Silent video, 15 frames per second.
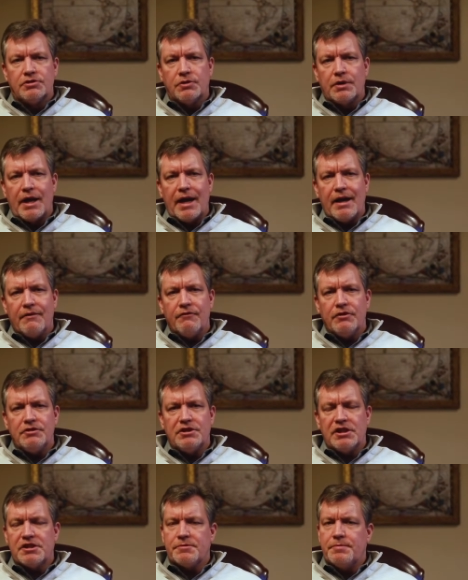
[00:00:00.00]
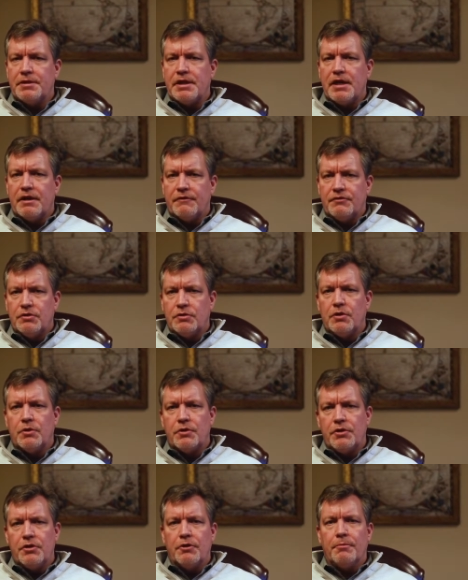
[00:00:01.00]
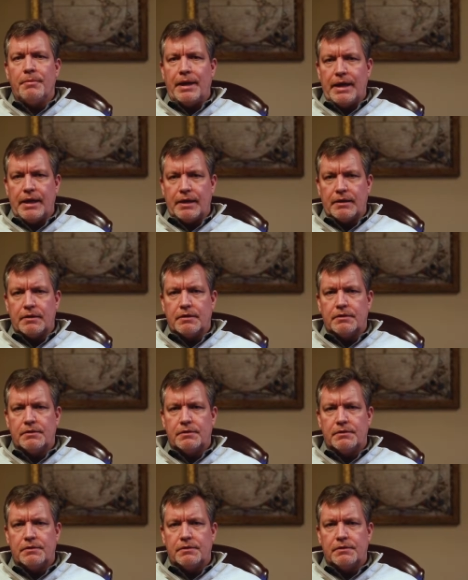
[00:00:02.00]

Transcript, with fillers: So an average SBA, if you go to your bank,